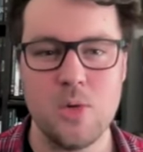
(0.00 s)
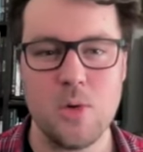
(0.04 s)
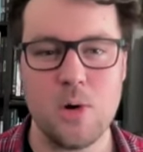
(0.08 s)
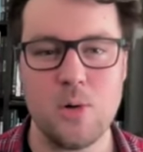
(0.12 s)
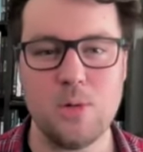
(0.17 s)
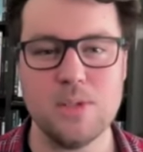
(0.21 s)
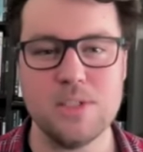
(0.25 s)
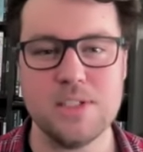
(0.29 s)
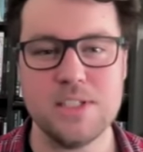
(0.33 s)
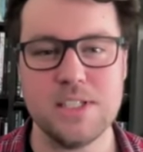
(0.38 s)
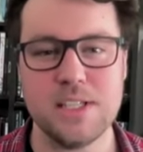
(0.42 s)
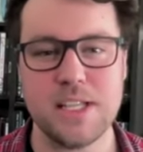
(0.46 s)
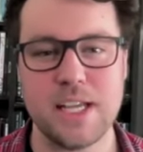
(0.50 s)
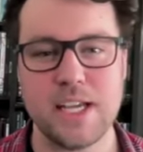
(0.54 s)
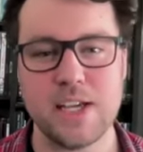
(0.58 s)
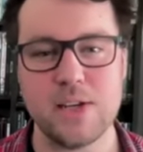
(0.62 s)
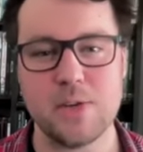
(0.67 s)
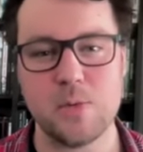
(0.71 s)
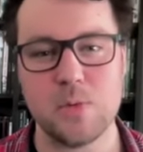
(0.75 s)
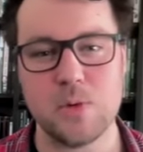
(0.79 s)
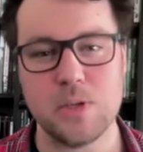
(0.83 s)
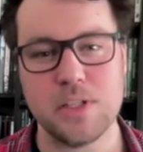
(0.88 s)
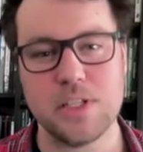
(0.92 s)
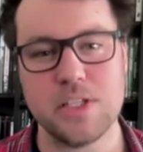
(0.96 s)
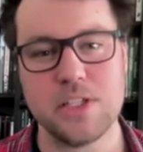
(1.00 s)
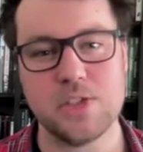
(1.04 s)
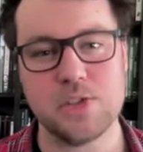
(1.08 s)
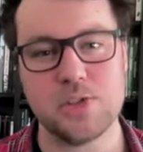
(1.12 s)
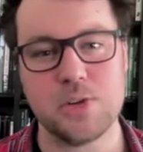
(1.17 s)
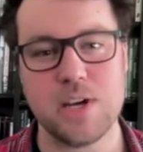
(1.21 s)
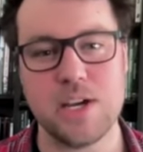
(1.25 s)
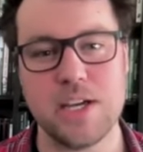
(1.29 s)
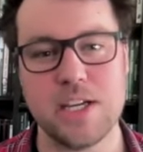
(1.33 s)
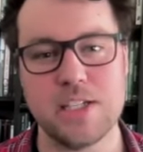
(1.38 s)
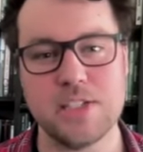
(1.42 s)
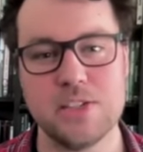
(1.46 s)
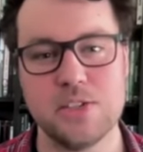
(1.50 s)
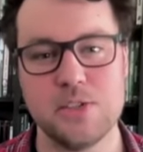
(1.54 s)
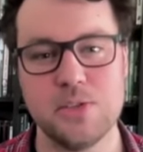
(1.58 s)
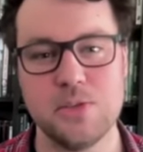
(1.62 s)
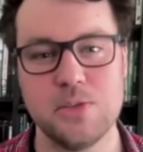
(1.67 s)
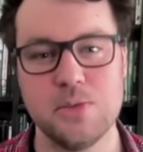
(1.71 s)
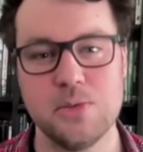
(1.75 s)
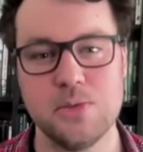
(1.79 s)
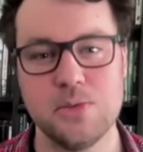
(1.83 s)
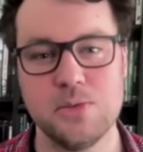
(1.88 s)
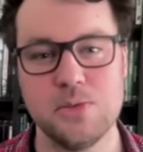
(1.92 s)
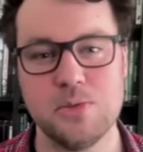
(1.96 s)
What was it like really trying
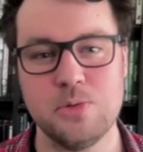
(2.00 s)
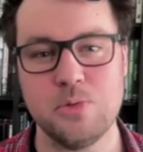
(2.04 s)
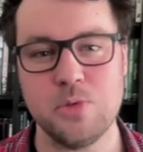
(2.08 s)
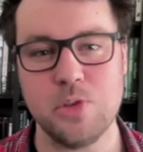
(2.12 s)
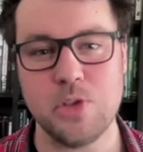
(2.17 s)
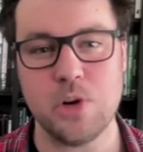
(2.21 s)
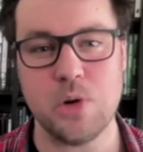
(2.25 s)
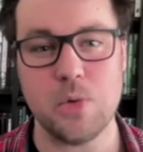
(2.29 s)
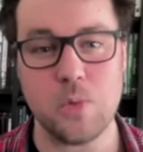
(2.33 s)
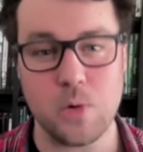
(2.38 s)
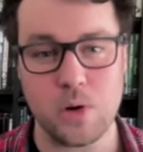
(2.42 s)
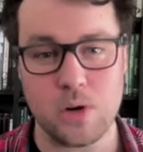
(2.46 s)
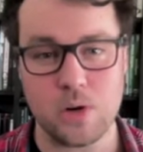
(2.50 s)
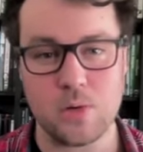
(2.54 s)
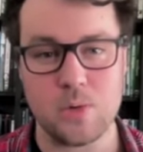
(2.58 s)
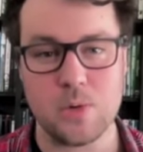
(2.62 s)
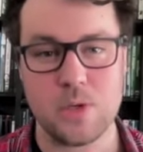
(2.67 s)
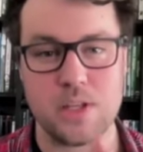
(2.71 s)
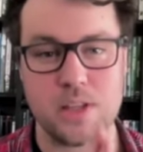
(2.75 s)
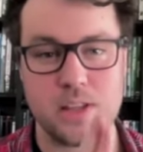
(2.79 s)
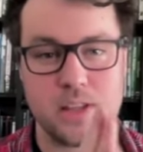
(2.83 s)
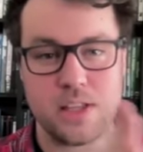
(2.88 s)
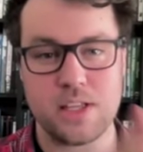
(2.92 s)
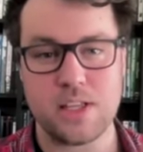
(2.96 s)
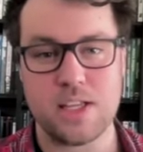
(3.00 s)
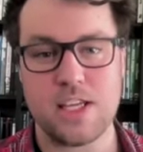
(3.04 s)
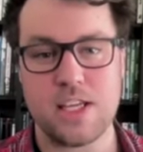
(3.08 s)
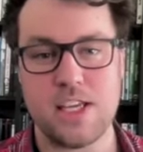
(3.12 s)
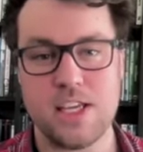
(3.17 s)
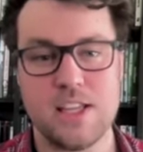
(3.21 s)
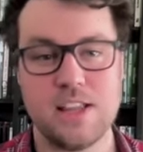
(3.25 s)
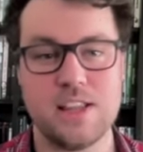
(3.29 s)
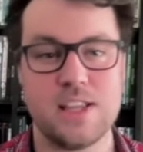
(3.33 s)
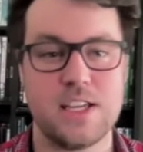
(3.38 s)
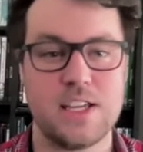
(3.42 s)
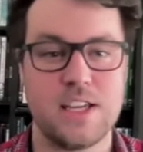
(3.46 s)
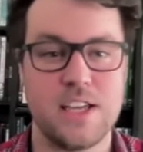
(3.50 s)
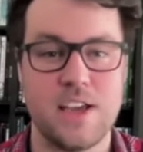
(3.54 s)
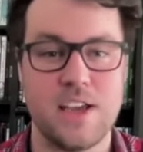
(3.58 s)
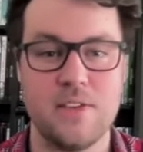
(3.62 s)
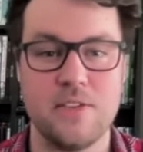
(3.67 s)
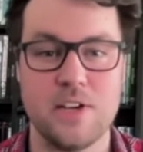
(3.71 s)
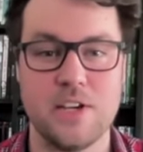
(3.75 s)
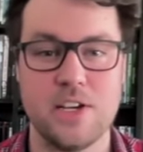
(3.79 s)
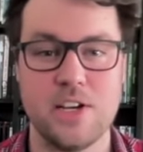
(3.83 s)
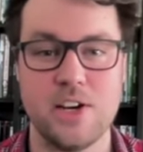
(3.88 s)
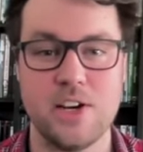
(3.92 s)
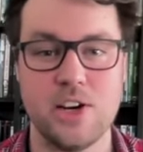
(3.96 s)
to, you know, work with Heath and
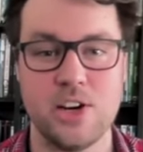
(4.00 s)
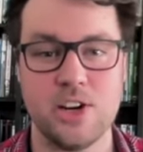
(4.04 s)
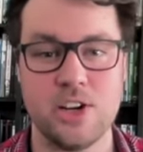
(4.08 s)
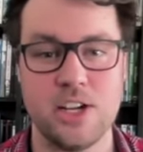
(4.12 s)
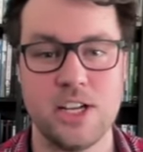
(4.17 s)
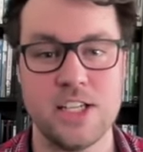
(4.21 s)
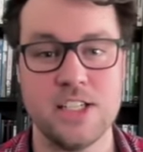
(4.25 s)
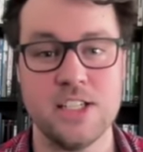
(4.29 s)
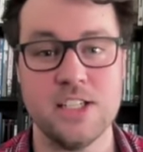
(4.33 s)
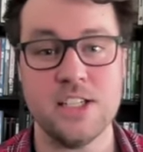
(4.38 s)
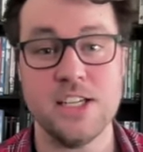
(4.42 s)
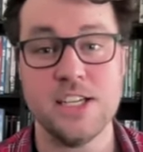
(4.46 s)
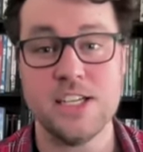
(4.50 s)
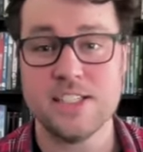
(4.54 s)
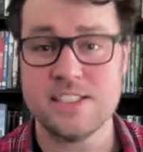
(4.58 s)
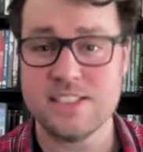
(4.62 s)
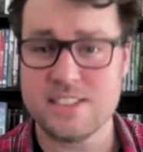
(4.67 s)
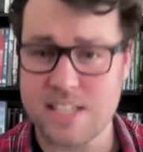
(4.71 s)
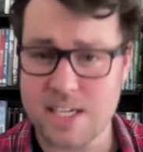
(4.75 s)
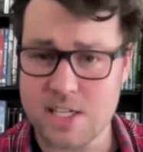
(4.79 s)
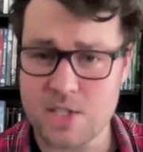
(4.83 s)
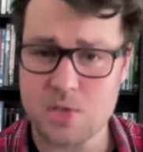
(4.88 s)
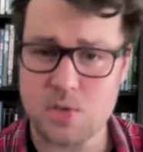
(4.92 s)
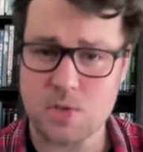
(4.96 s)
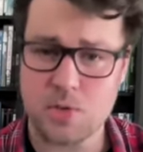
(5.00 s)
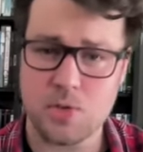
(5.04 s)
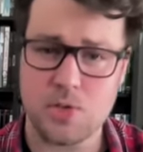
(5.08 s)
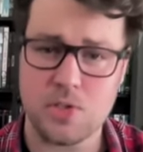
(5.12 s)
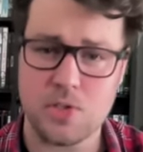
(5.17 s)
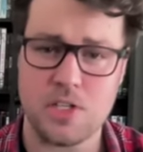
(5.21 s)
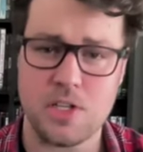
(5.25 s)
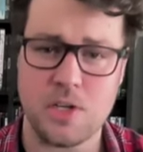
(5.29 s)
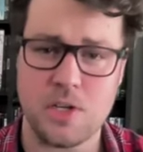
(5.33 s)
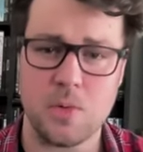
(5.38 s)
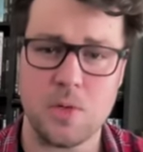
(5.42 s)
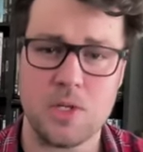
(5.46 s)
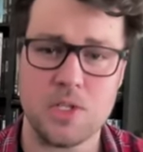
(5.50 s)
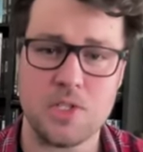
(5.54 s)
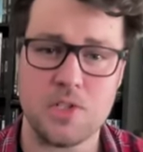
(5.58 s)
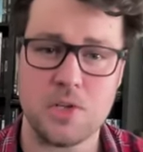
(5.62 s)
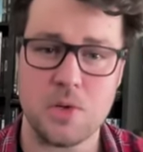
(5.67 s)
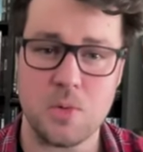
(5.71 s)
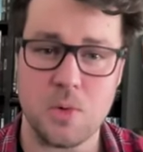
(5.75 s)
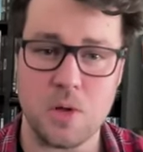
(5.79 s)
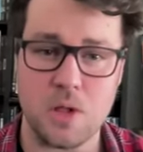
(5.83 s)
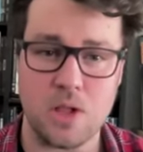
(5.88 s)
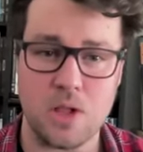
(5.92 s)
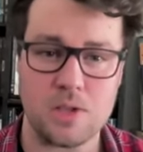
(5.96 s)
Kevin here and stay true to the
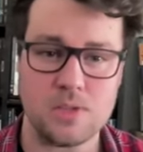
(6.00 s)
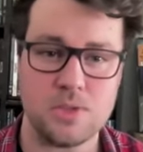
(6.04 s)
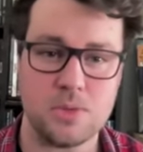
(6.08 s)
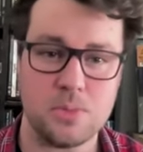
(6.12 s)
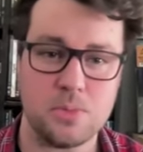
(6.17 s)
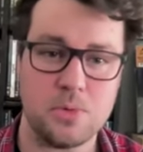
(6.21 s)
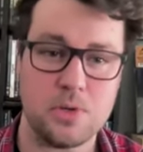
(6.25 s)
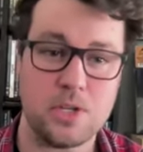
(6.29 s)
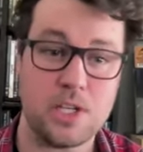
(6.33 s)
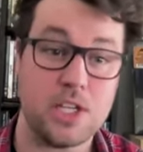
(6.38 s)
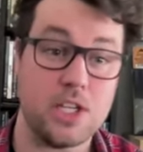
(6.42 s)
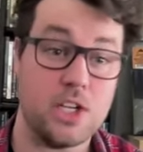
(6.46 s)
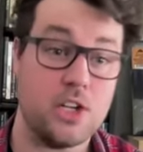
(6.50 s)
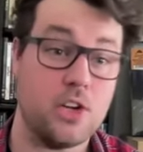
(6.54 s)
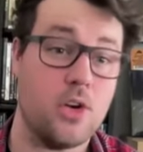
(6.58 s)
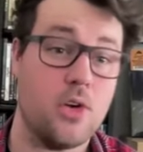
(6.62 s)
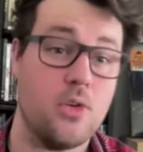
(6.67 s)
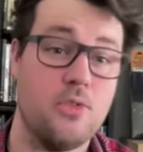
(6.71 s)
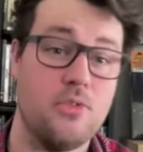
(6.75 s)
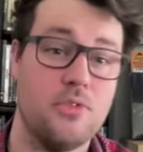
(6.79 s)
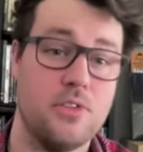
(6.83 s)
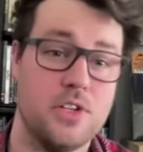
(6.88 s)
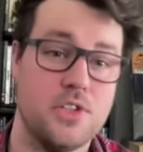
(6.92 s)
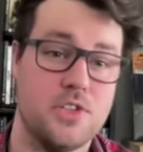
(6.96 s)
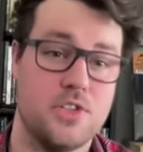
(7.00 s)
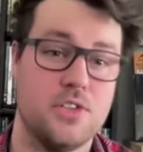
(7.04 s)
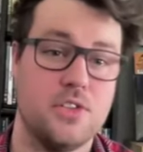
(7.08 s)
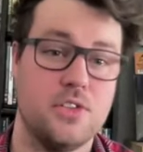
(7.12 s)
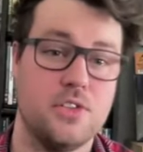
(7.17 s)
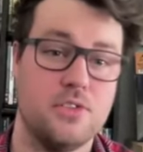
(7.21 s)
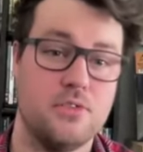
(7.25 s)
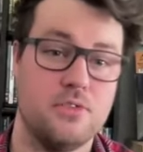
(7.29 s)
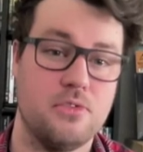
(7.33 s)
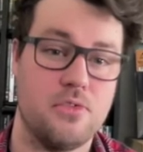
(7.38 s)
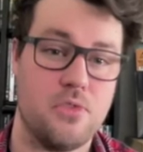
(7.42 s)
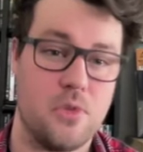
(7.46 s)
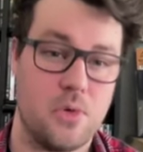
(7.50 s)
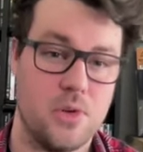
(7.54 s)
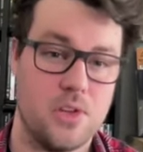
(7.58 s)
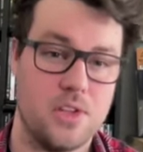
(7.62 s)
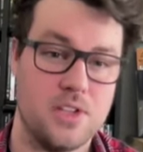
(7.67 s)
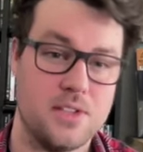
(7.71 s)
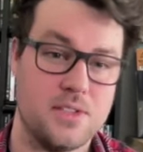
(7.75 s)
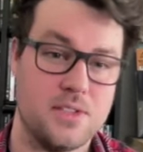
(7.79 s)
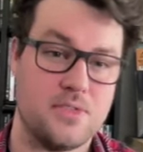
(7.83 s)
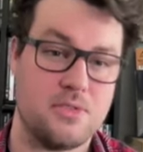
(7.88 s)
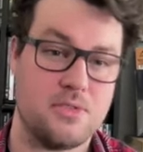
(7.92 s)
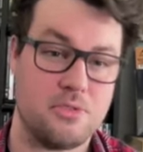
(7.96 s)
original while also bringing your own vision
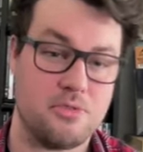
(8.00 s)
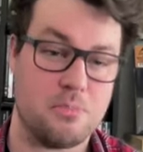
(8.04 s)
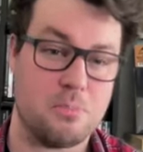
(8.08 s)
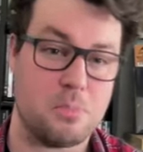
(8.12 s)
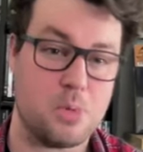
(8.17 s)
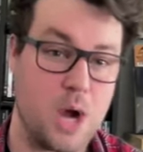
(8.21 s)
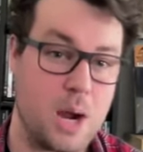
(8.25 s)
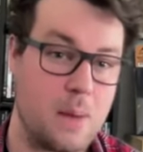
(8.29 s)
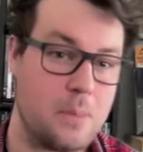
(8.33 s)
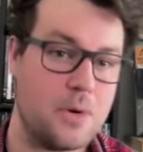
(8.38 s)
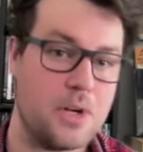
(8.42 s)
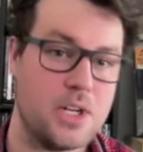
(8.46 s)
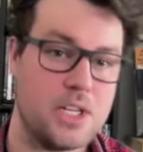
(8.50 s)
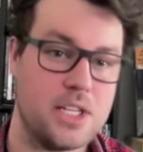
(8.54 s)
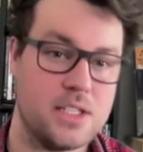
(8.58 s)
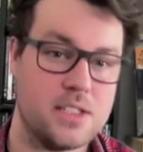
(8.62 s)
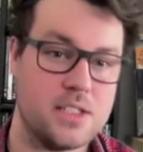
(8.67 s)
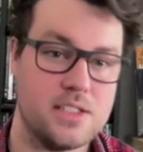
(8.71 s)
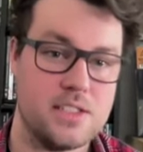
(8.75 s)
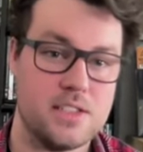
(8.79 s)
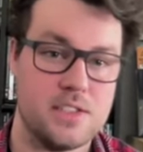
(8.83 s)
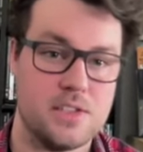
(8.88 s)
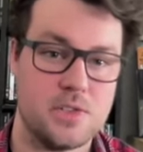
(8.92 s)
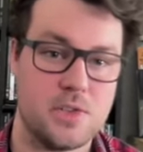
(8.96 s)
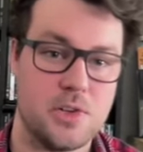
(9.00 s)
for this property to